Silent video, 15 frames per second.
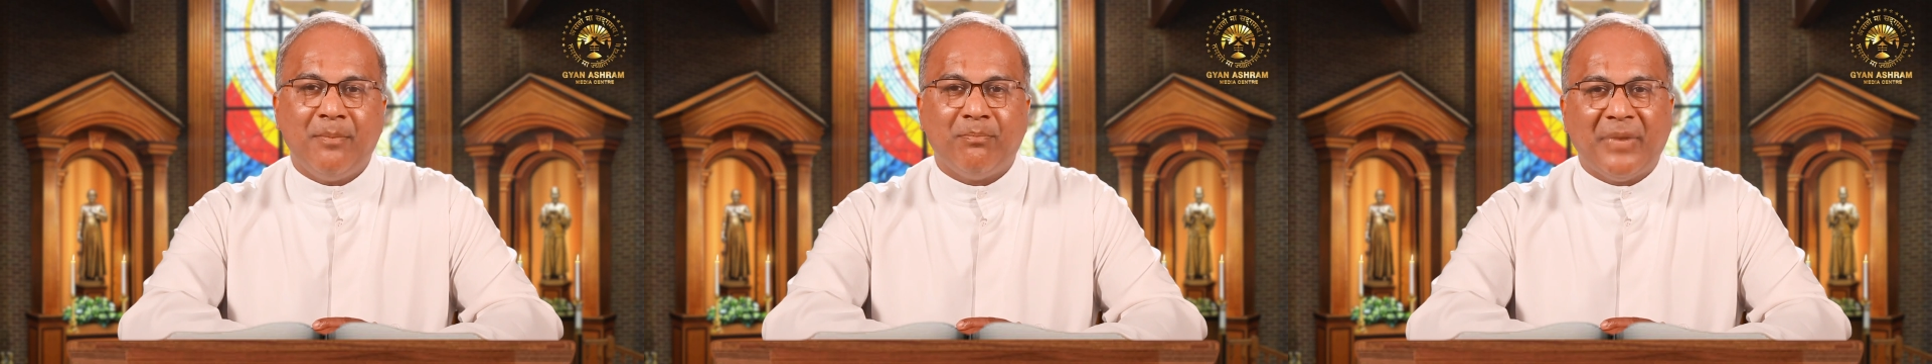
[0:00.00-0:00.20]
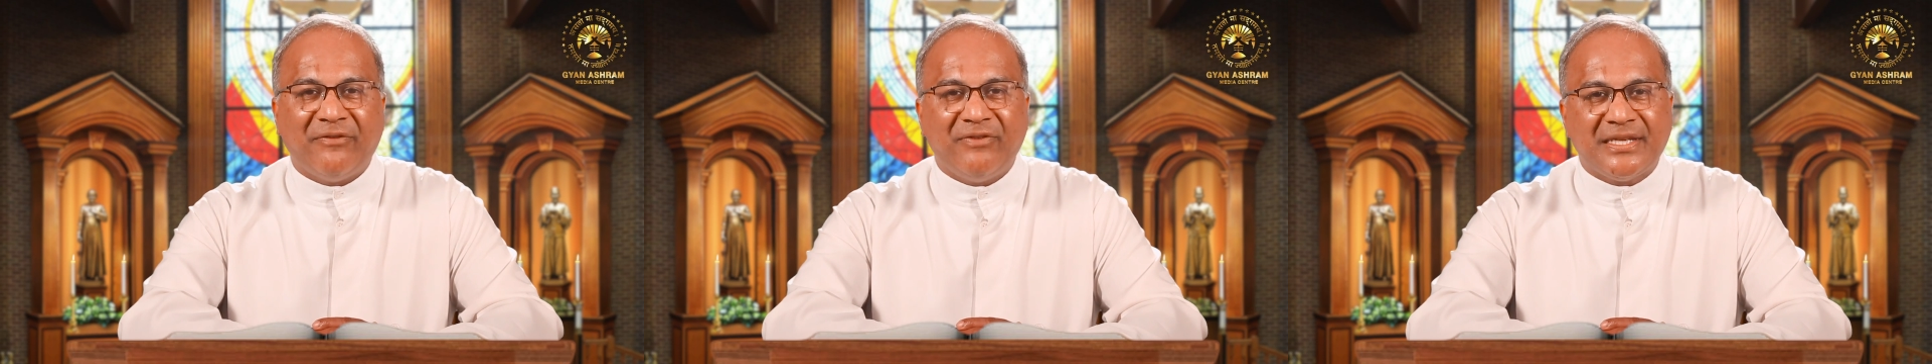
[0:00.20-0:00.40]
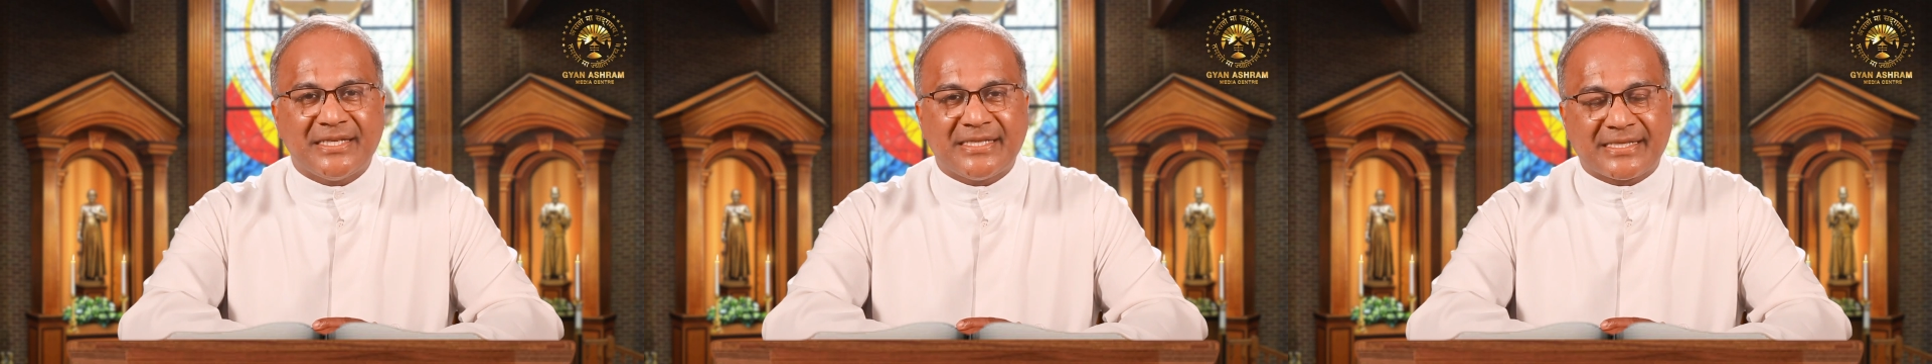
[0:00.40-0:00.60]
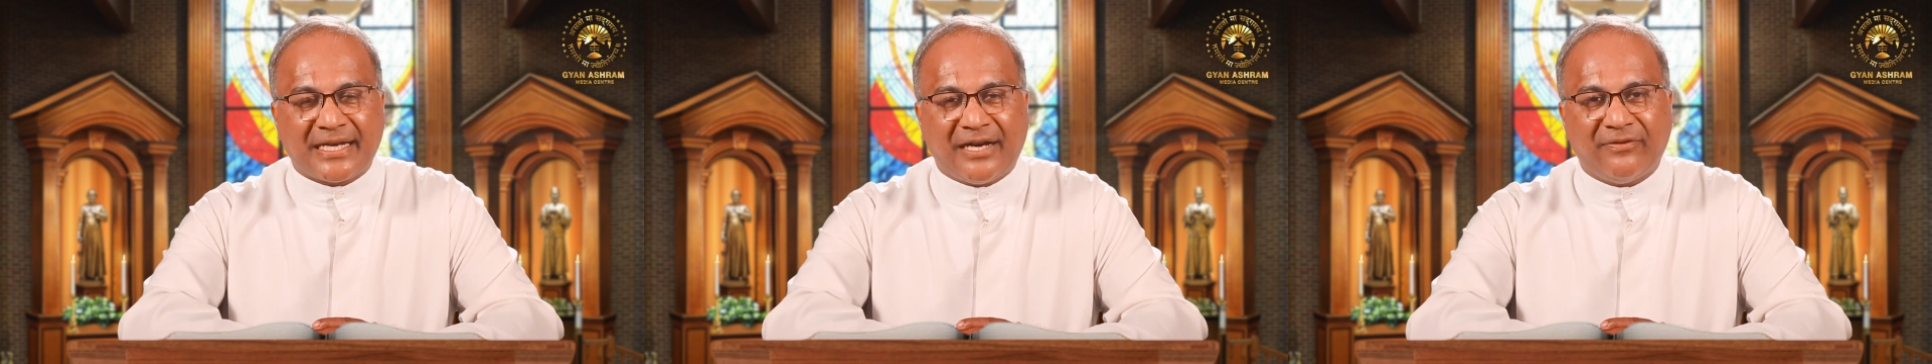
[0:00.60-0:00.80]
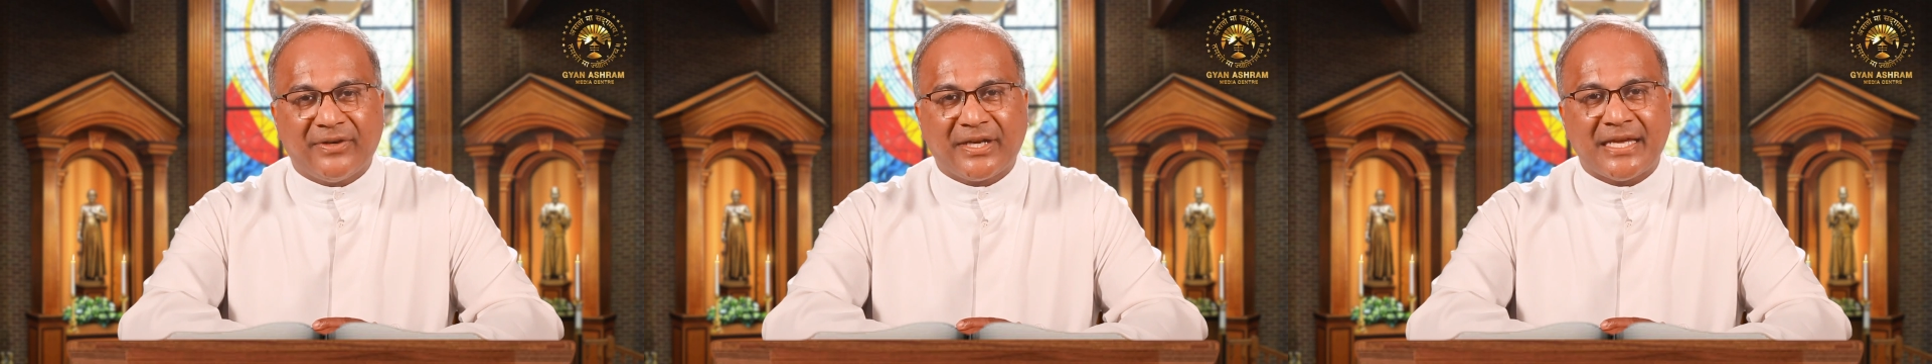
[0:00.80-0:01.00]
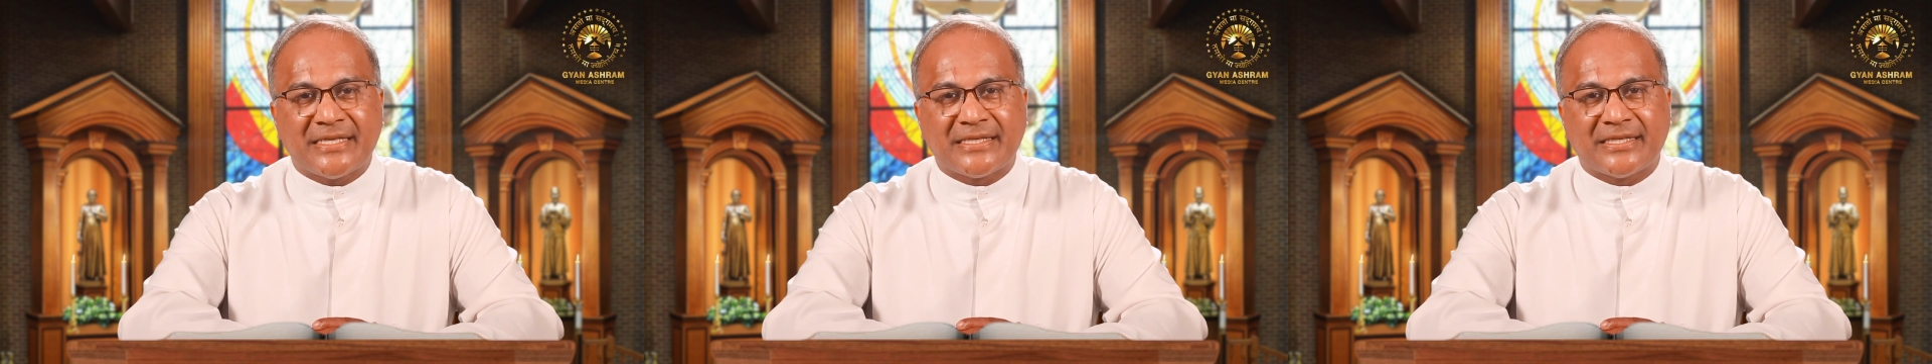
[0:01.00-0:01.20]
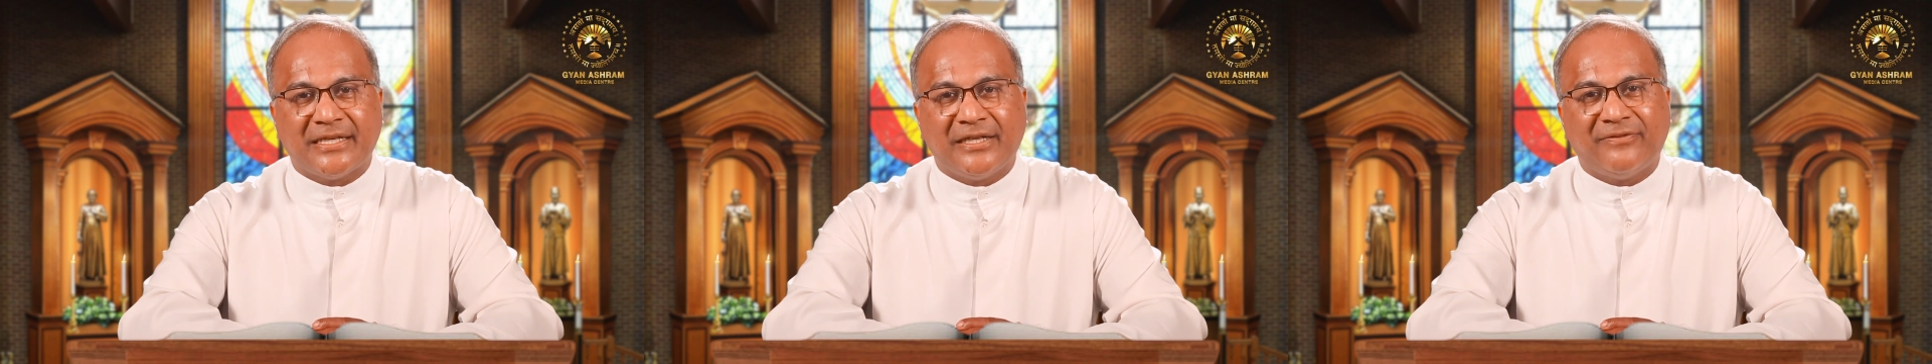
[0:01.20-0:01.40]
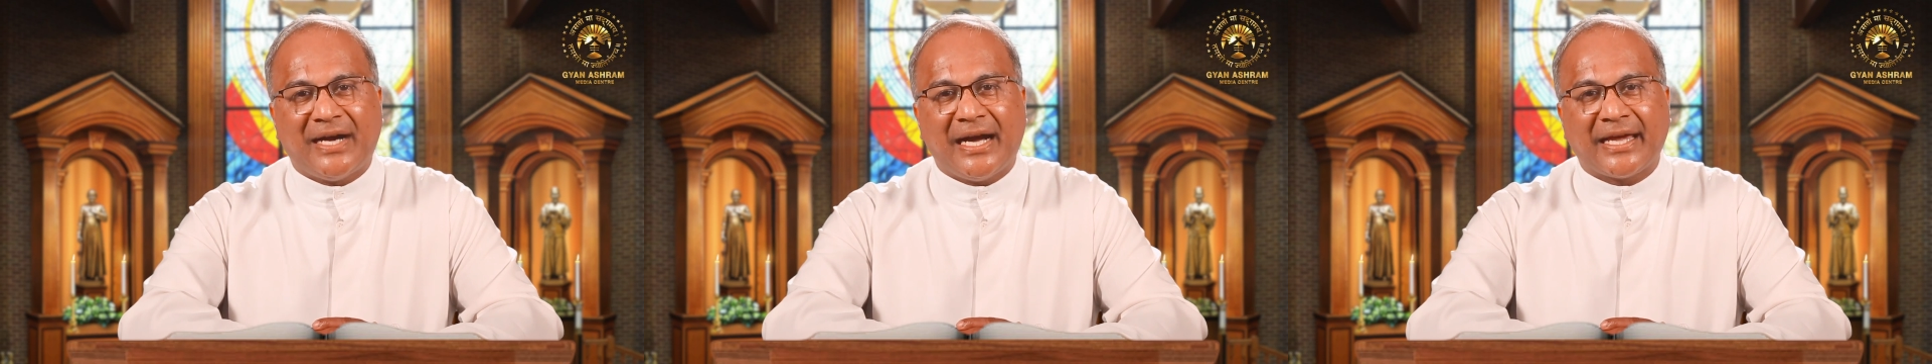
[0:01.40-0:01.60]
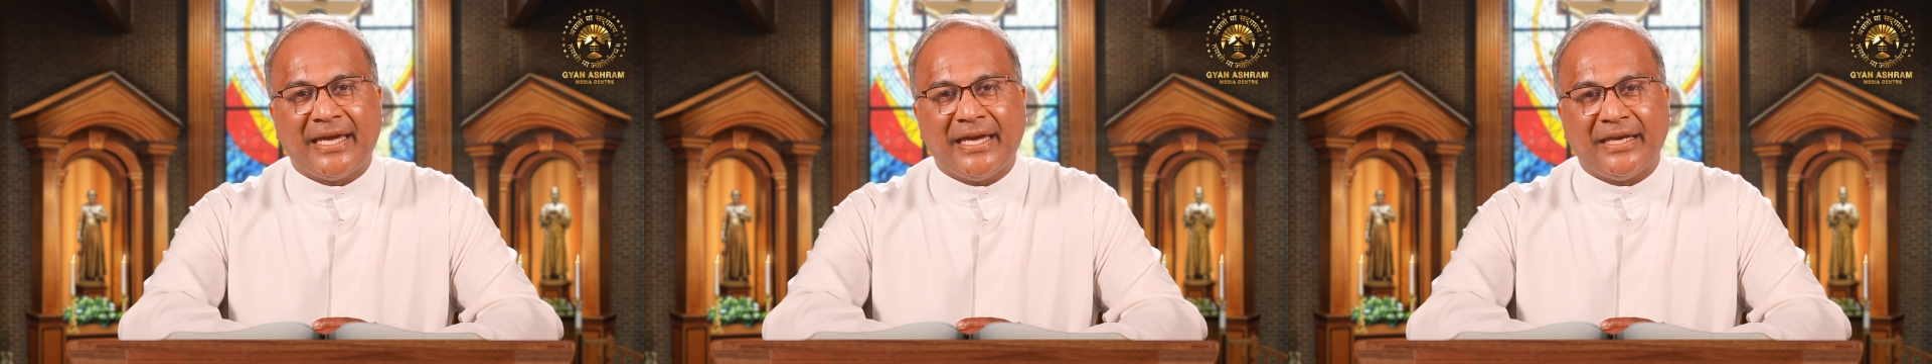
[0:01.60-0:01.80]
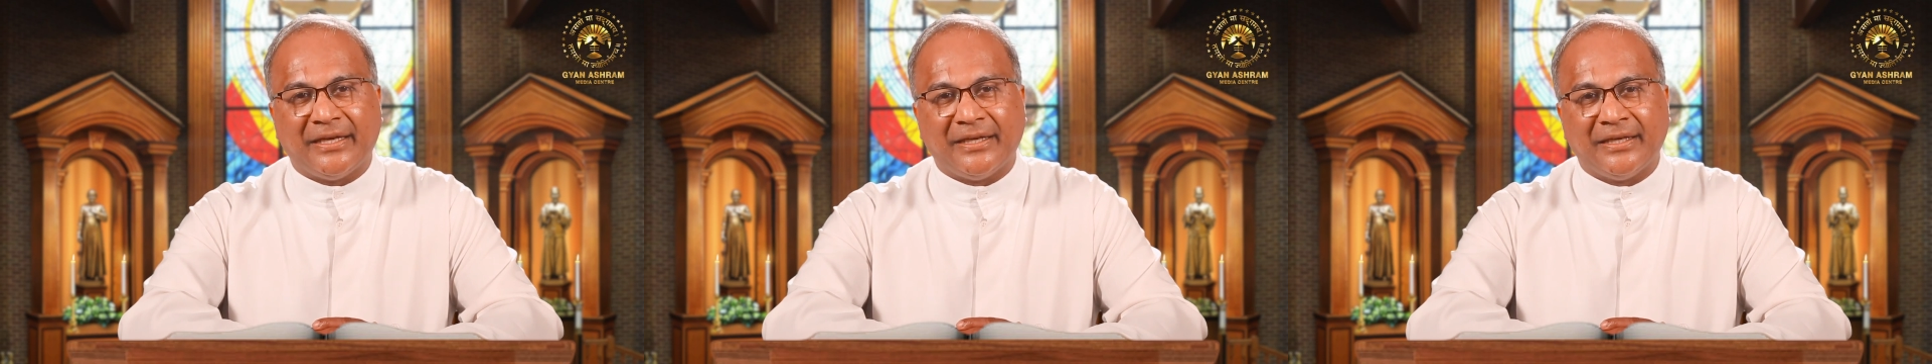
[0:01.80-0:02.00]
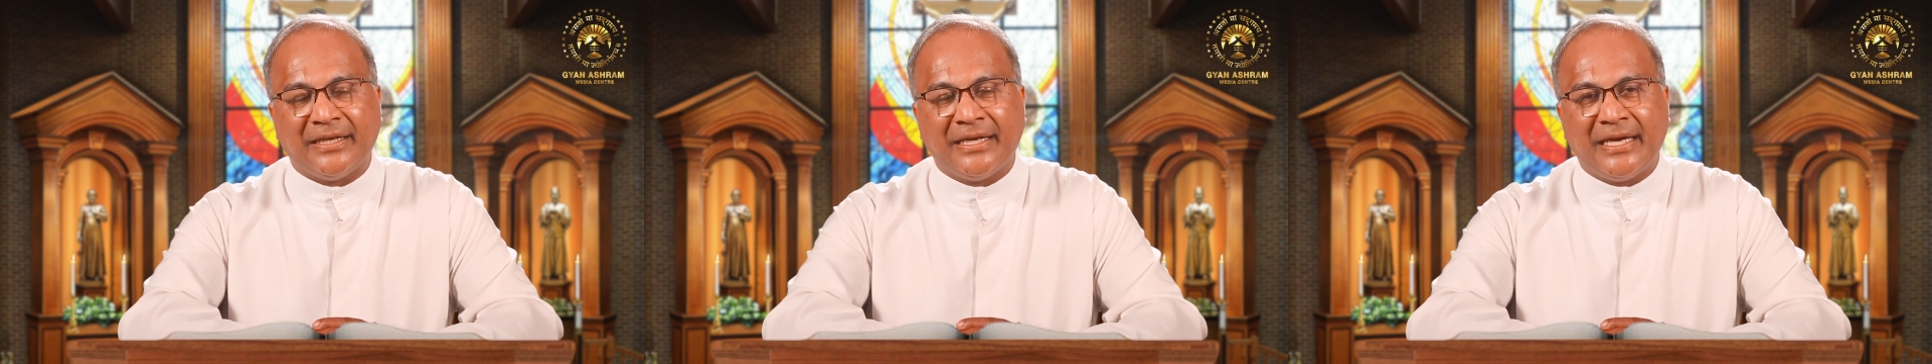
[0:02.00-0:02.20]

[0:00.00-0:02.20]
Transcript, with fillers: may we discover and serve our King